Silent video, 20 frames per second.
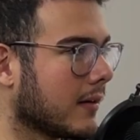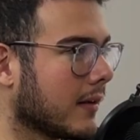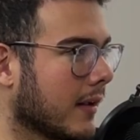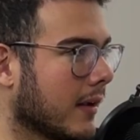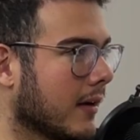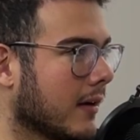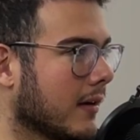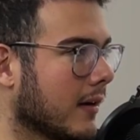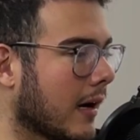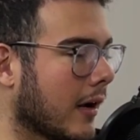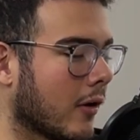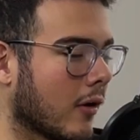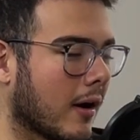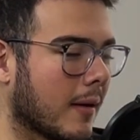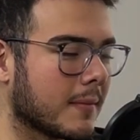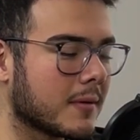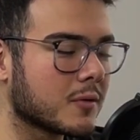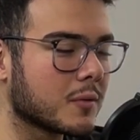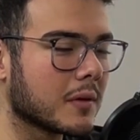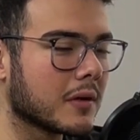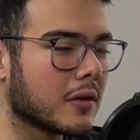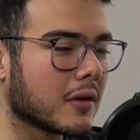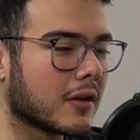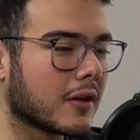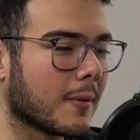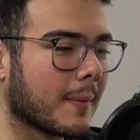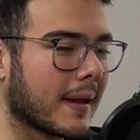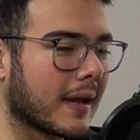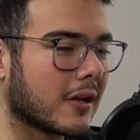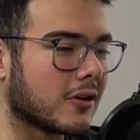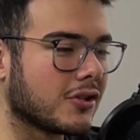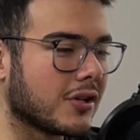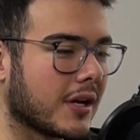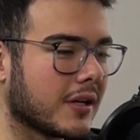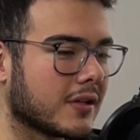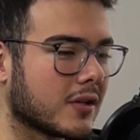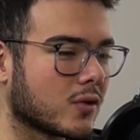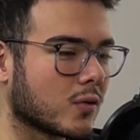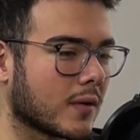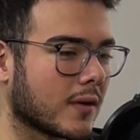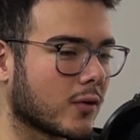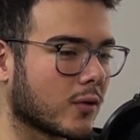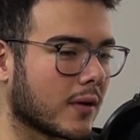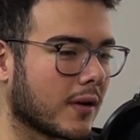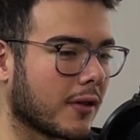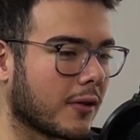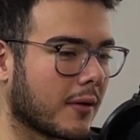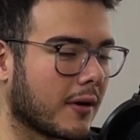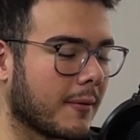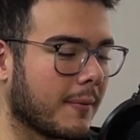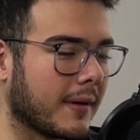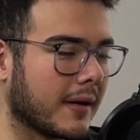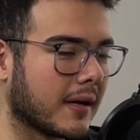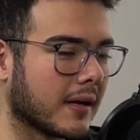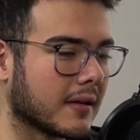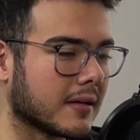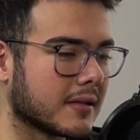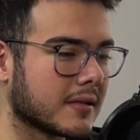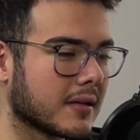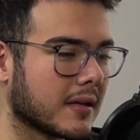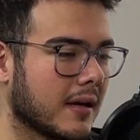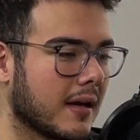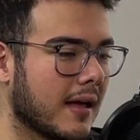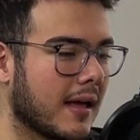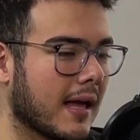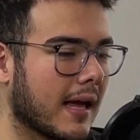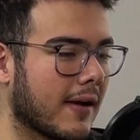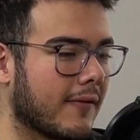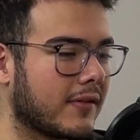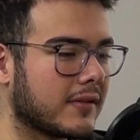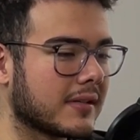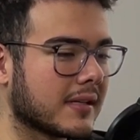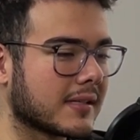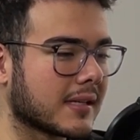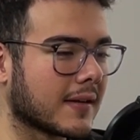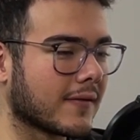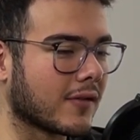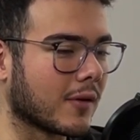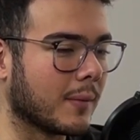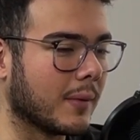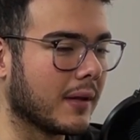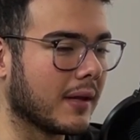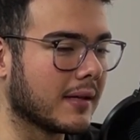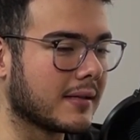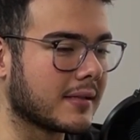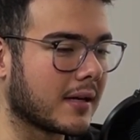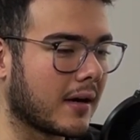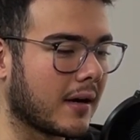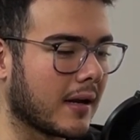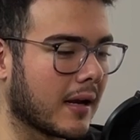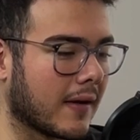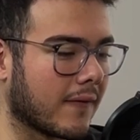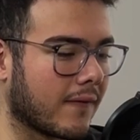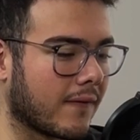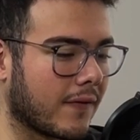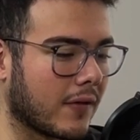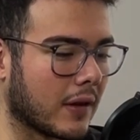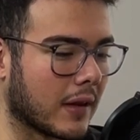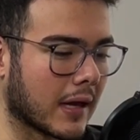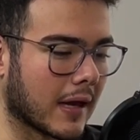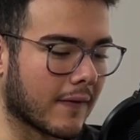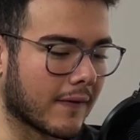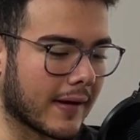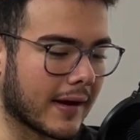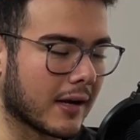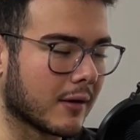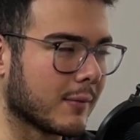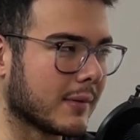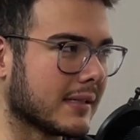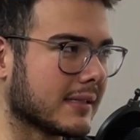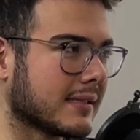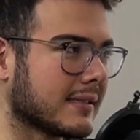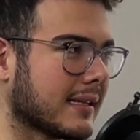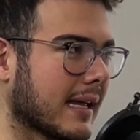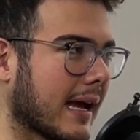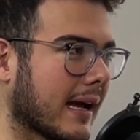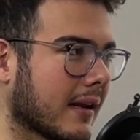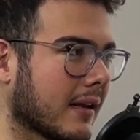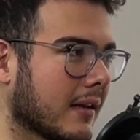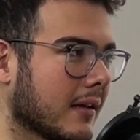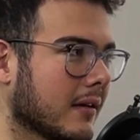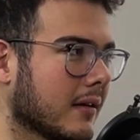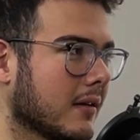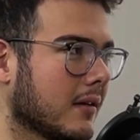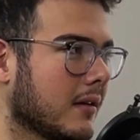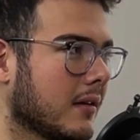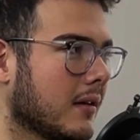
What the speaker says: I don't know. I'm just really looking to make a change in 2023 because ever since I left the military, I feel like I've kind of been stagnant